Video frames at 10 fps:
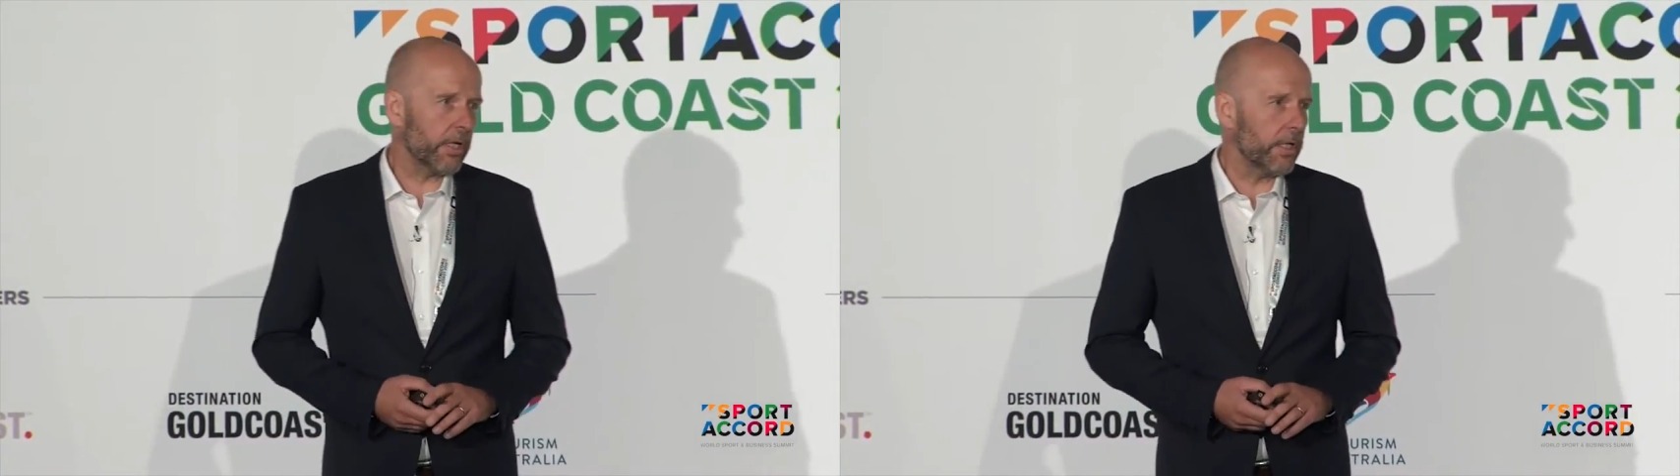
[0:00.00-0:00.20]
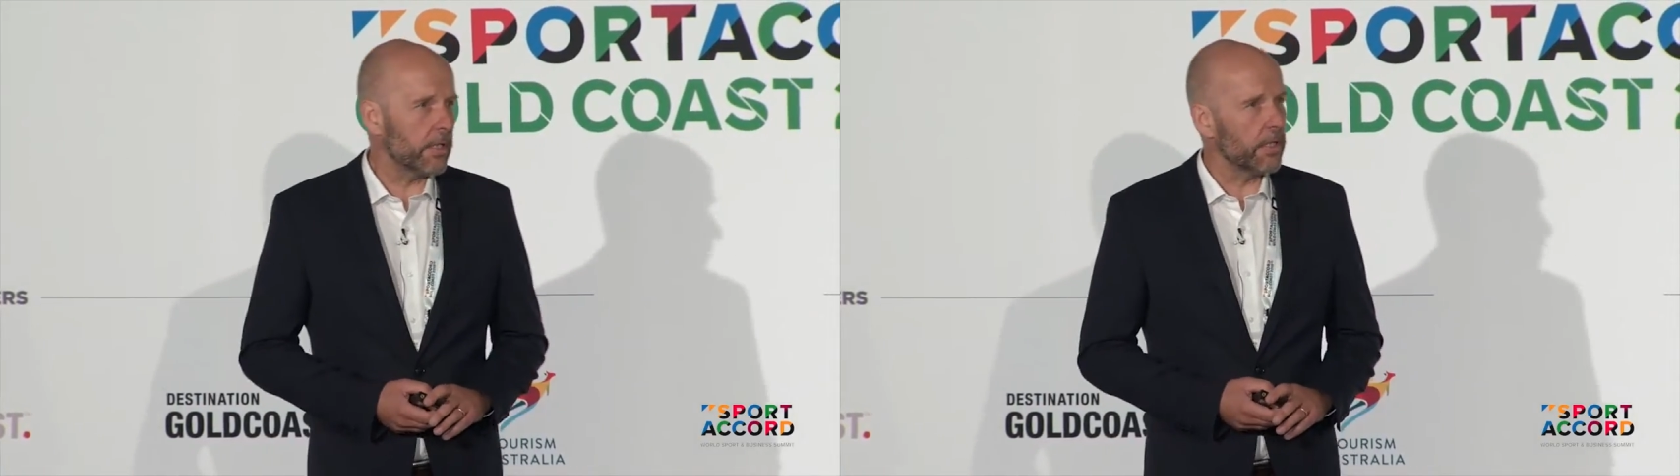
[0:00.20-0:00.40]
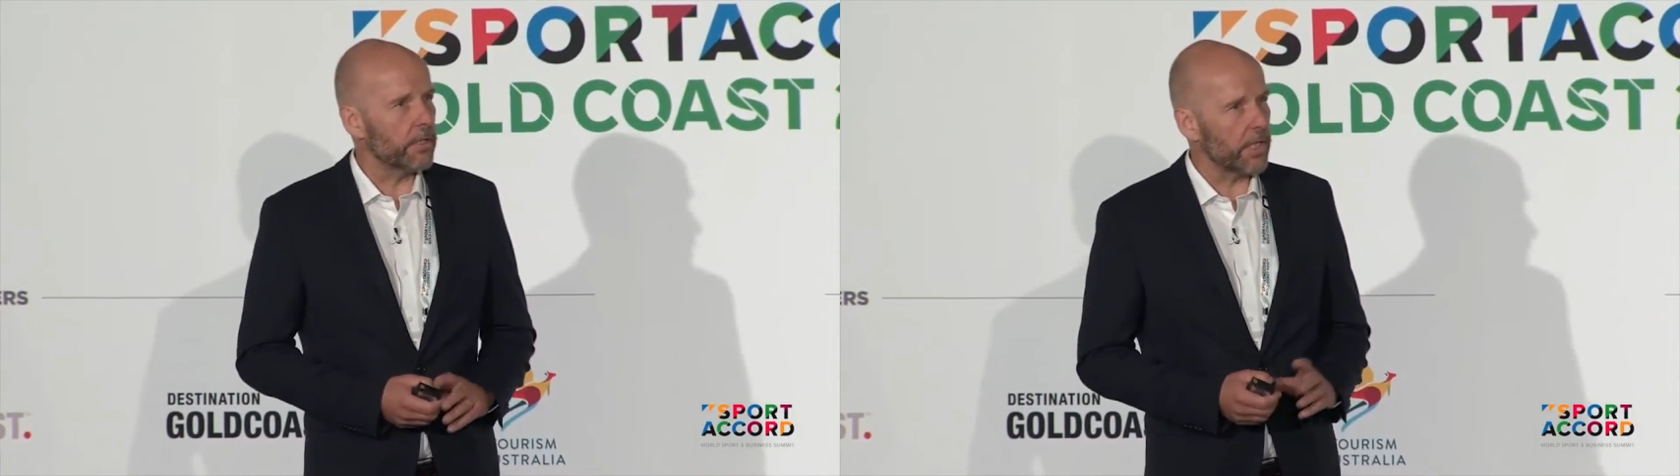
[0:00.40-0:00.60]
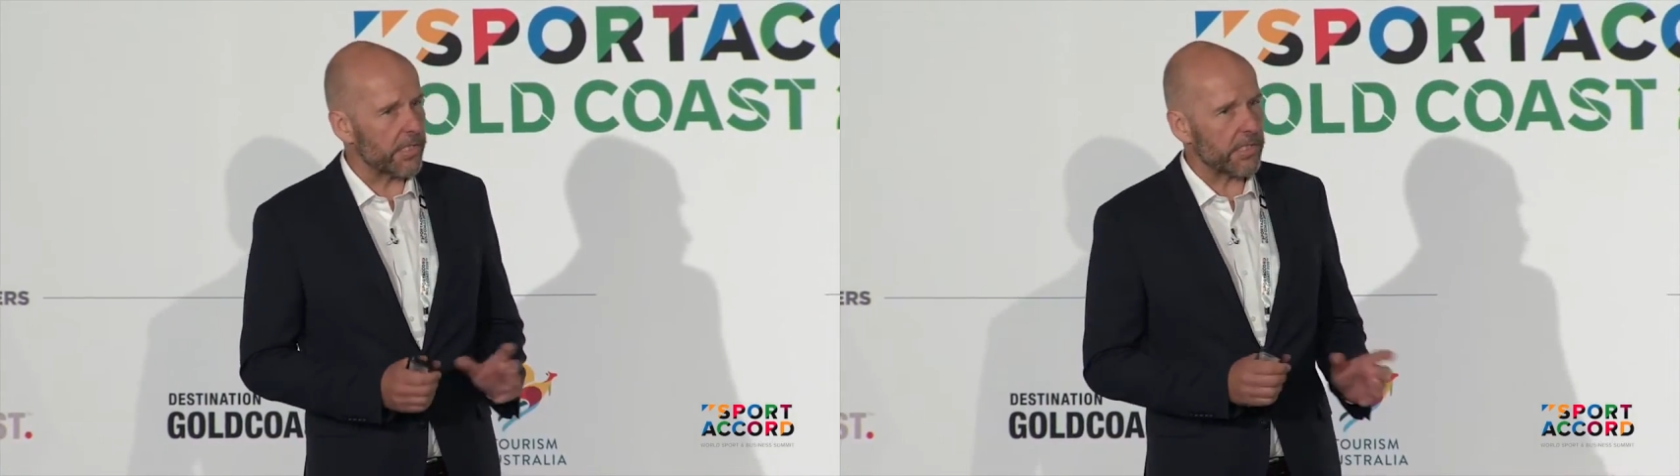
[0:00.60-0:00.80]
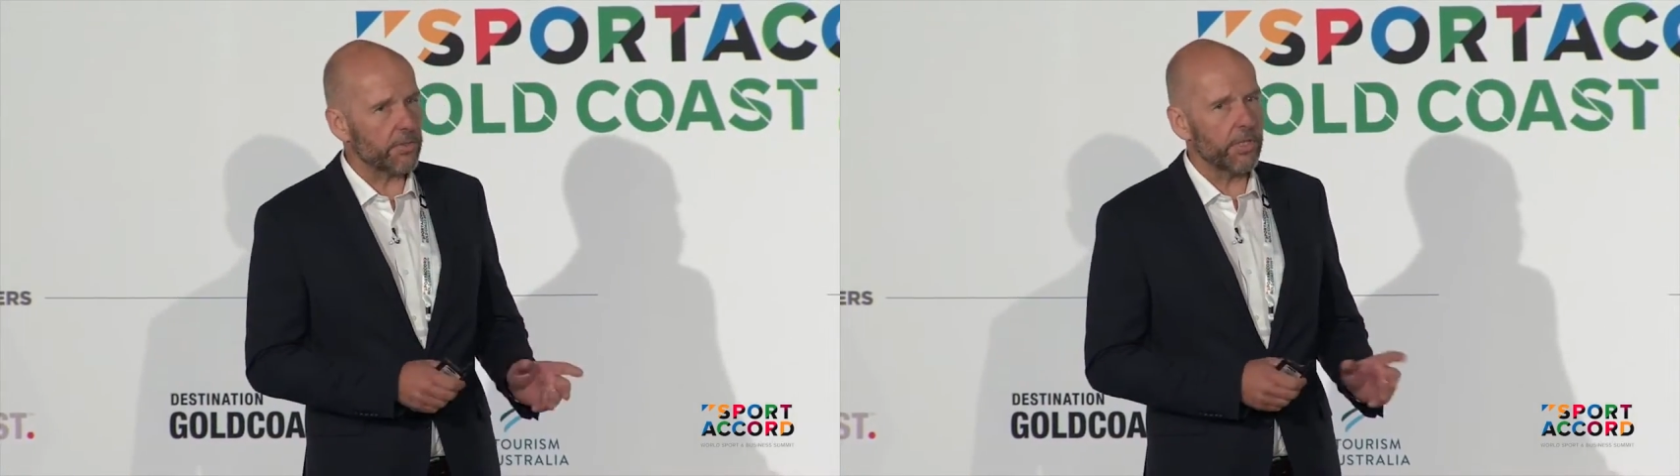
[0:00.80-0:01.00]
in the
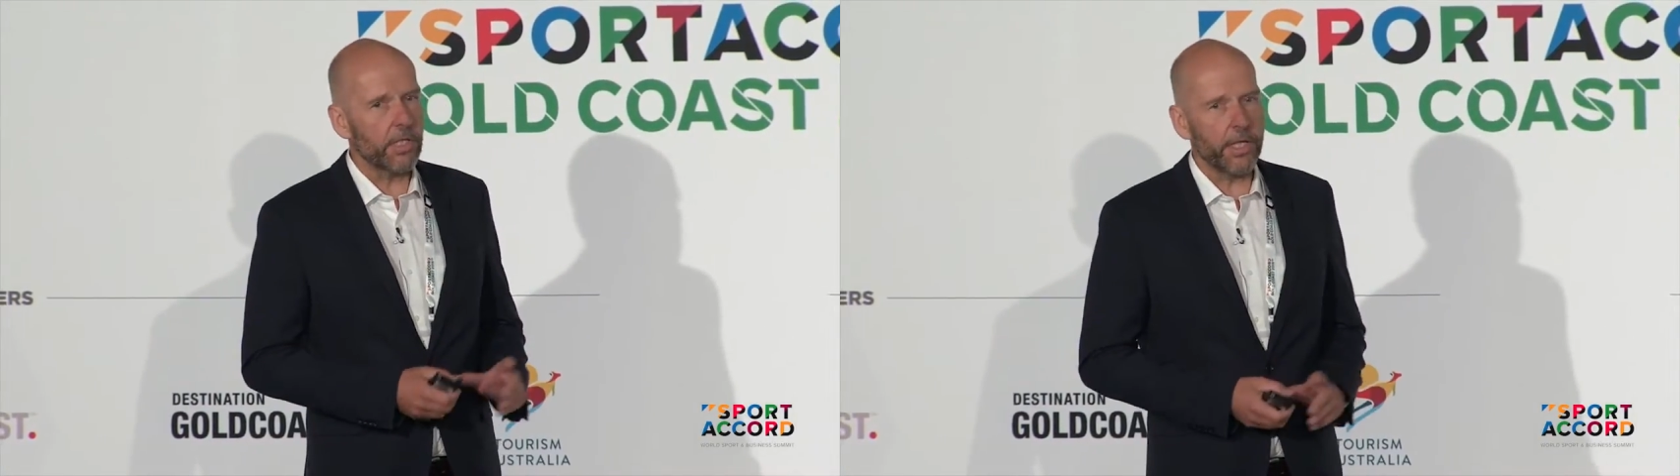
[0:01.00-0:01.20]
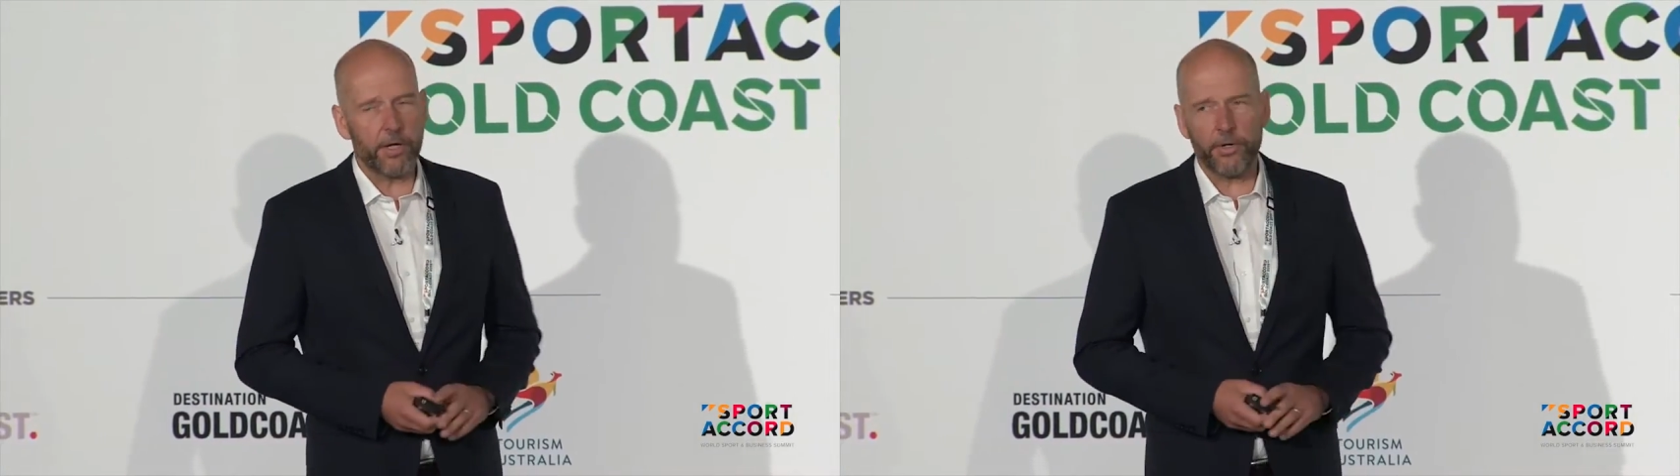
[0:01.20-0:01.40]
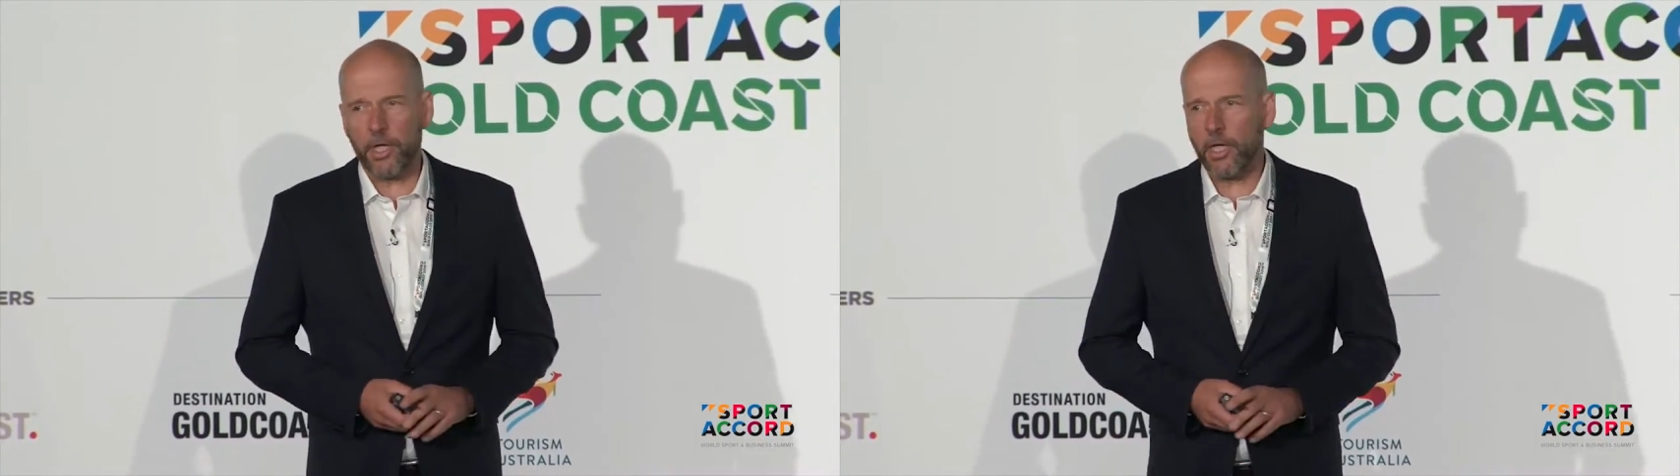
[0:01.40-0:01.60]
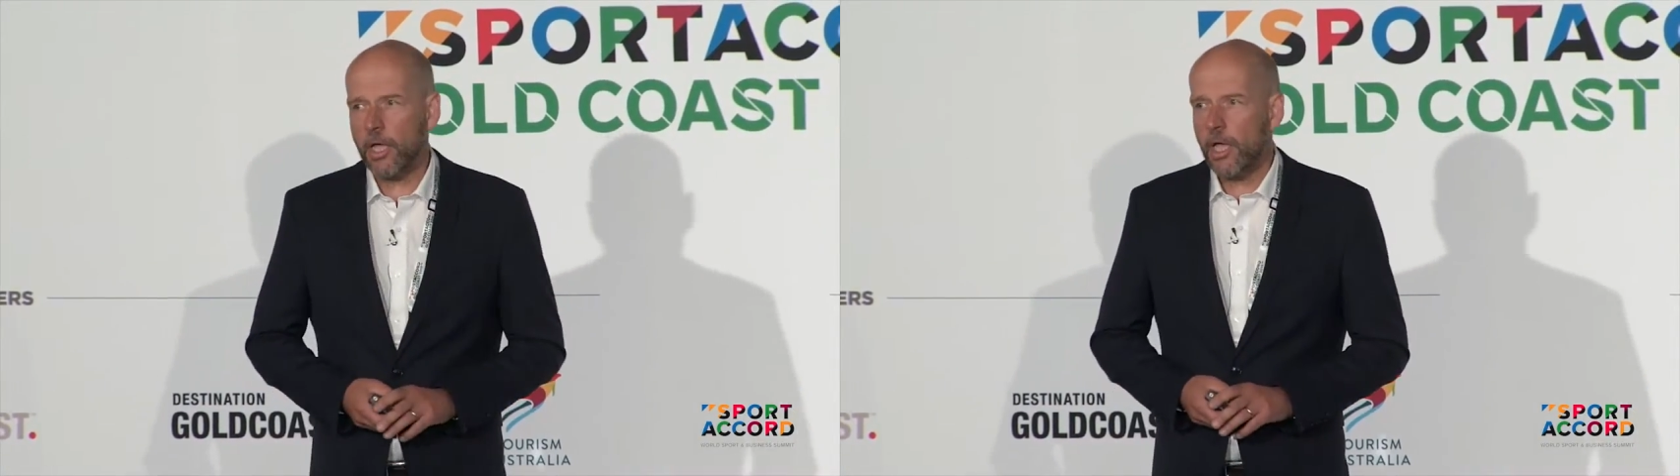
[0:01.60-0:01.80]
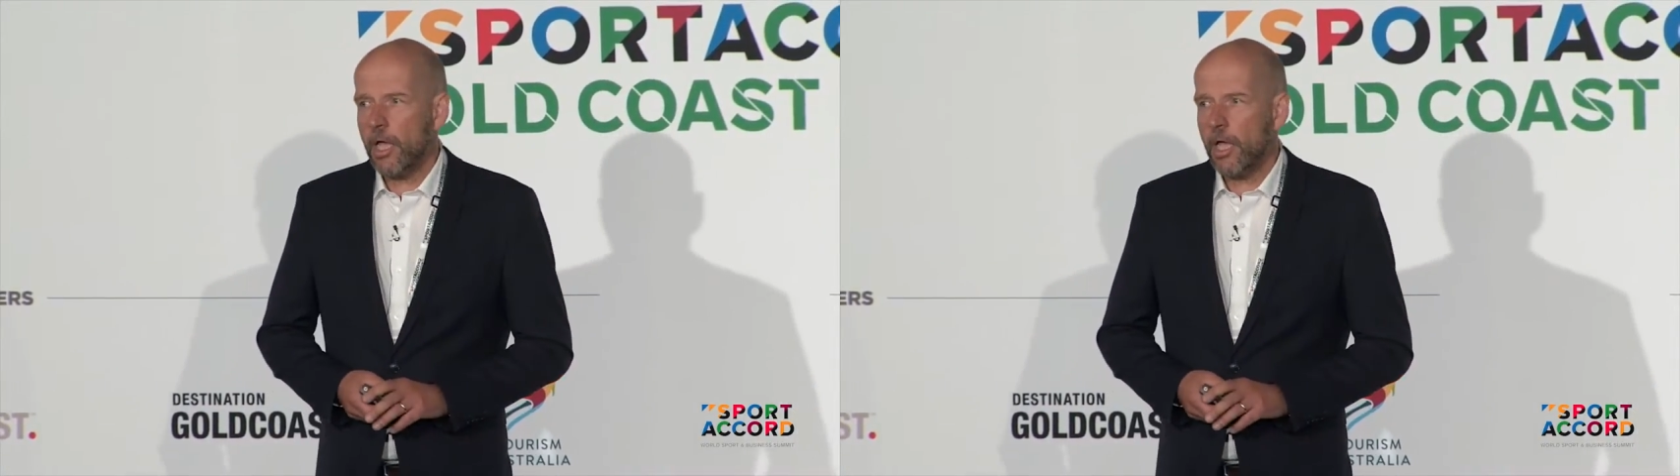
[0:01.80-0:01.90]
industrial area,